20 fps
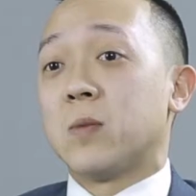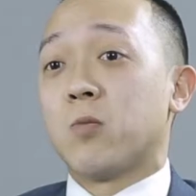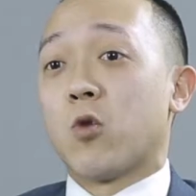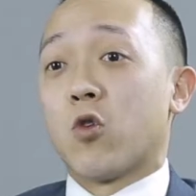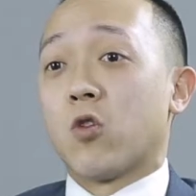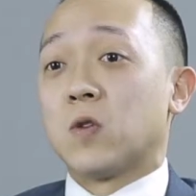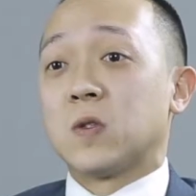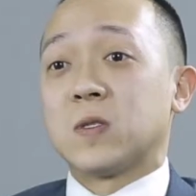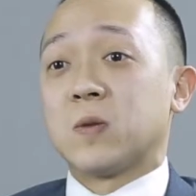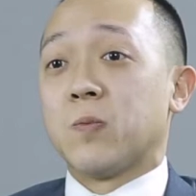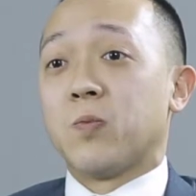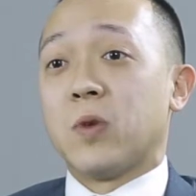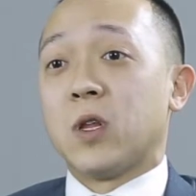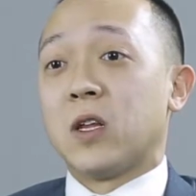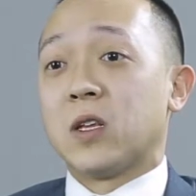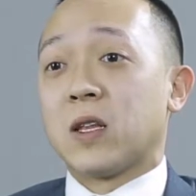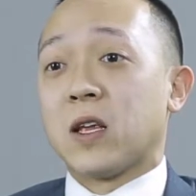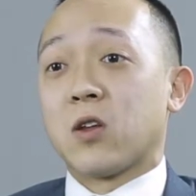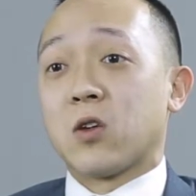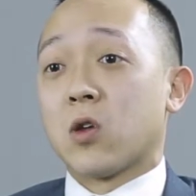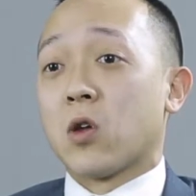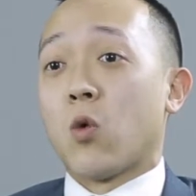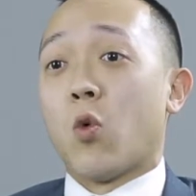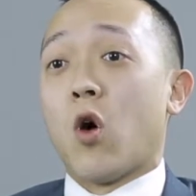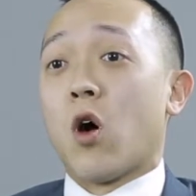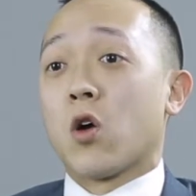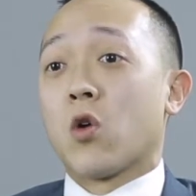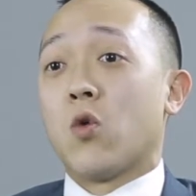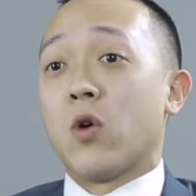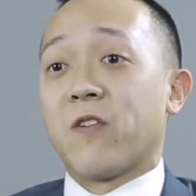them or it's the minute that they're going to
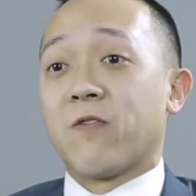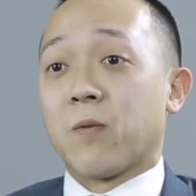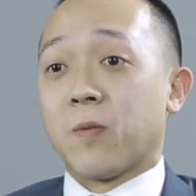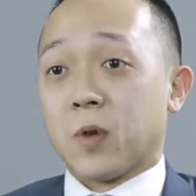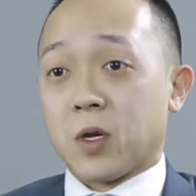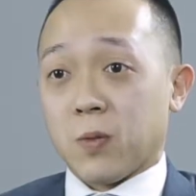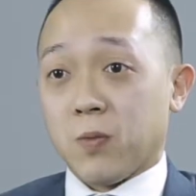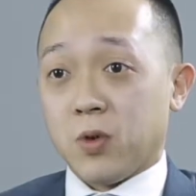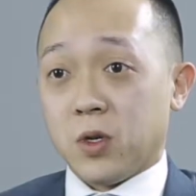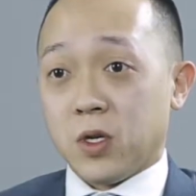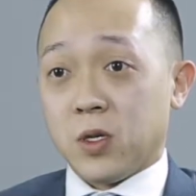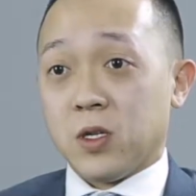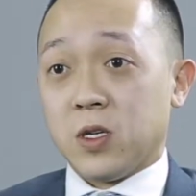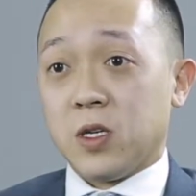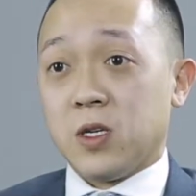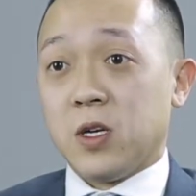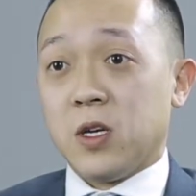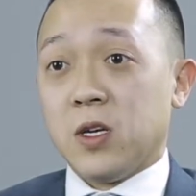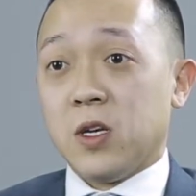walk away from it completely.